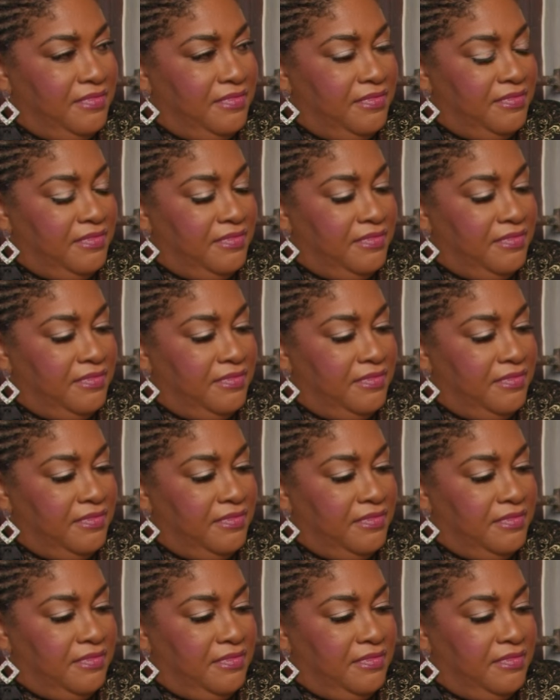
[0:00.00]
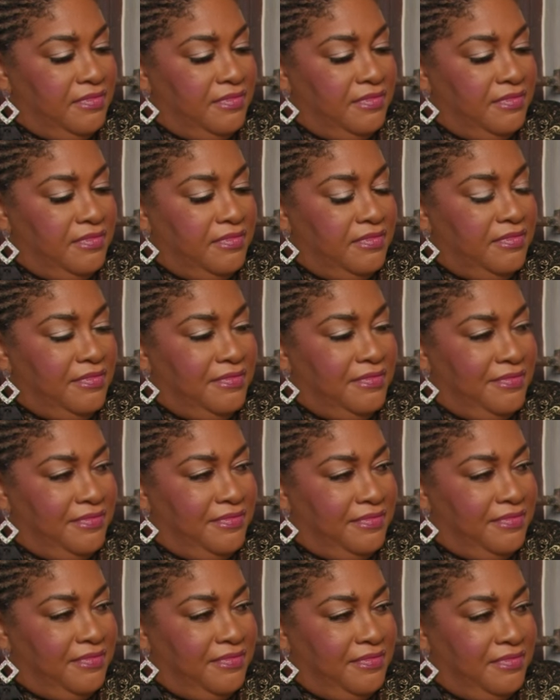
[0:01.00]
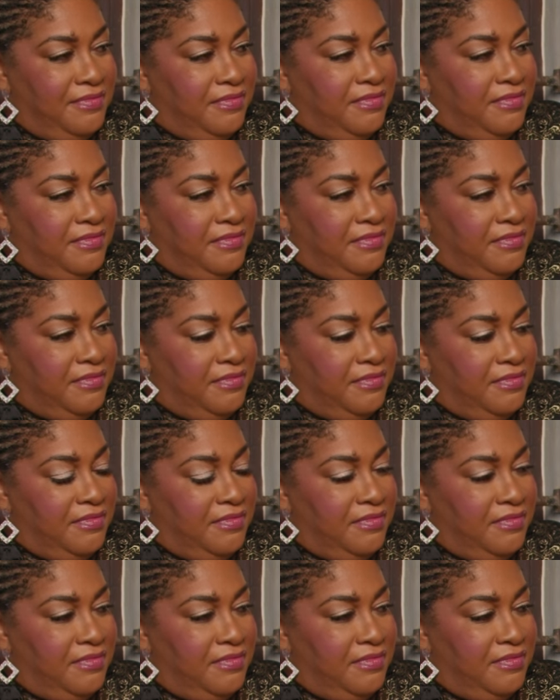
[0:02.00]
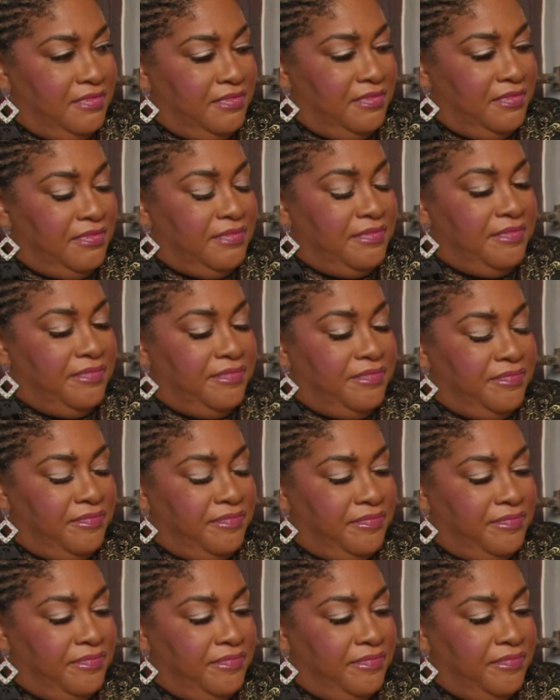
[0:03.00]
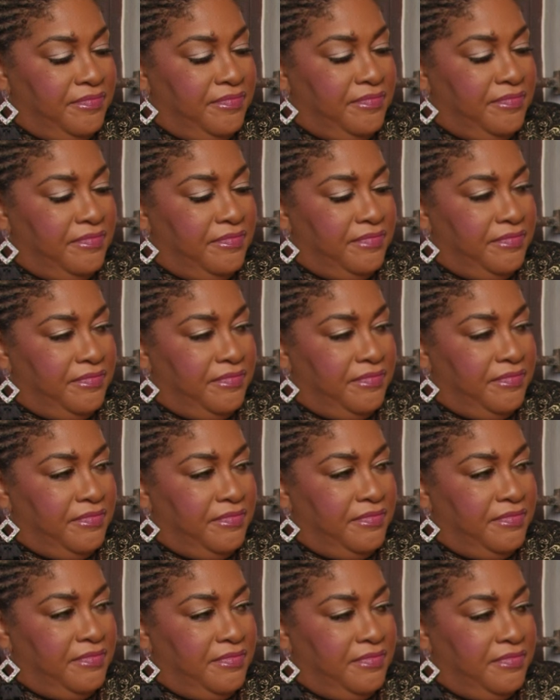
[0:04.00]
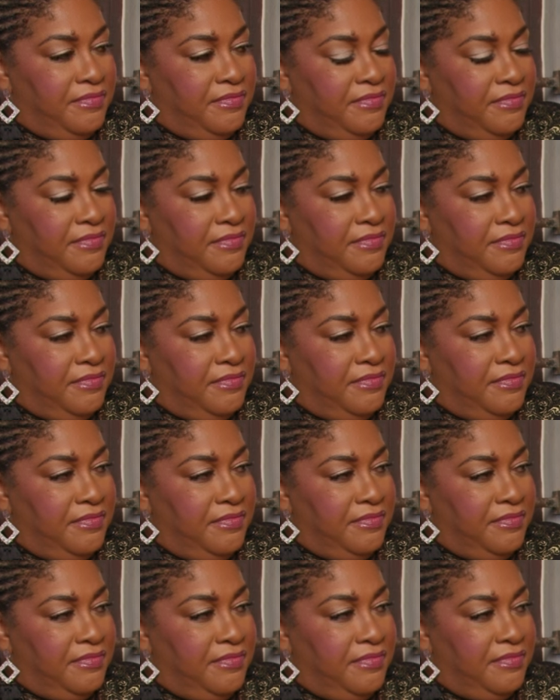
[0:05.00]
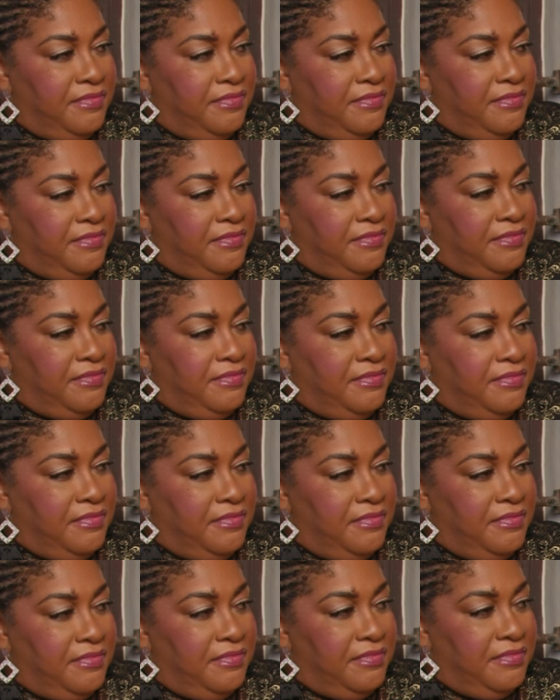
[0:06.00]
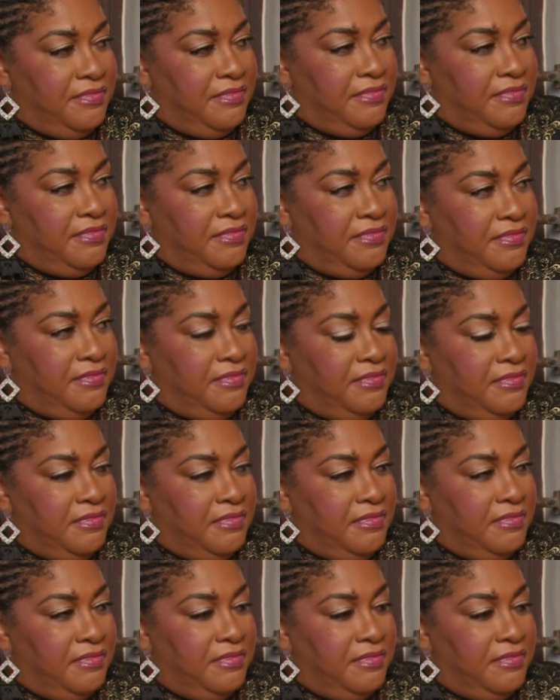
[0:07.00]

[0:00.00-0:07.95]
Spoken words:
(silent)